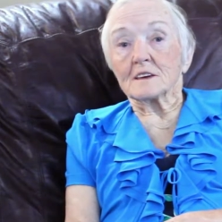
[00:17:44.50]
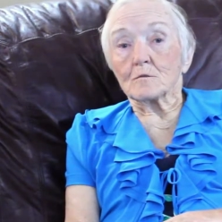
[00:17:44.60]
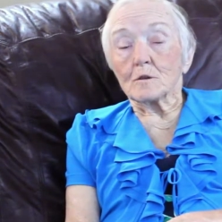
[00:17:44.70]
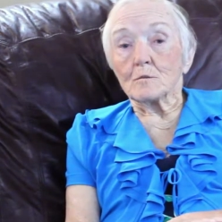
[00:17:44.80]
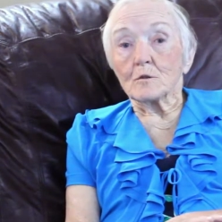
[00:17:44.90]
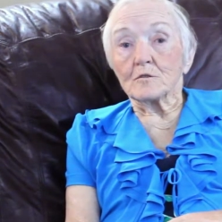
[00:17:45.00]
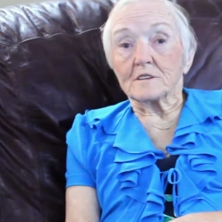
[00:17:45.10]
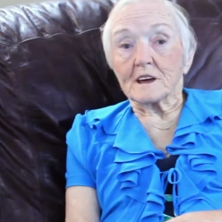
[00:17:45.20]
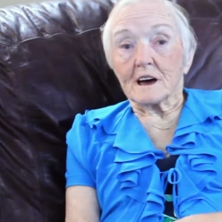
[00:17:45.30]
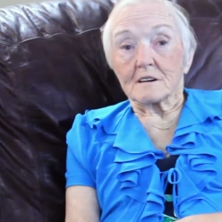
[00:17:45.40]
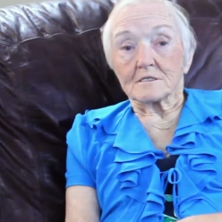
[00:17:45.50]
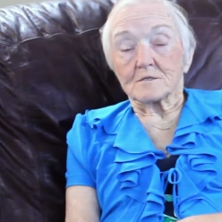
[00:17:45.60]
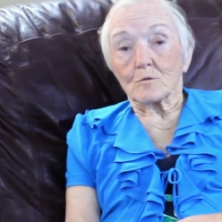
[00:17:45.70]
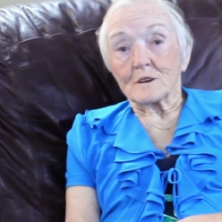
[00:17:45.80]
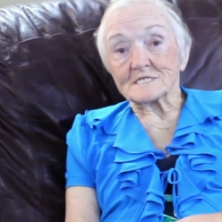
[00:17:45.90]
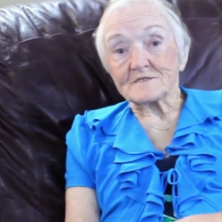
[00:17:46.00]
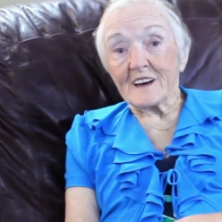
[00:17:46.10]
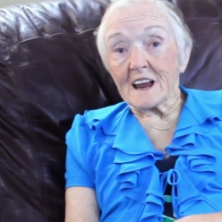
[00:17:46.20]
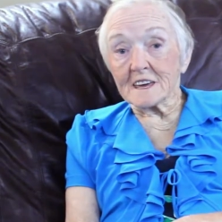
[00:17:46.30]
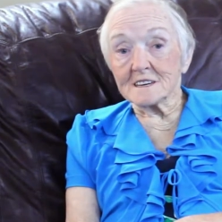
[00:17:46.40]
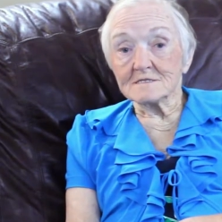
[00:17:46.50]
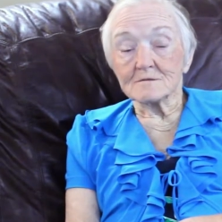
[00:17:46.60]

we moved out to West Valley,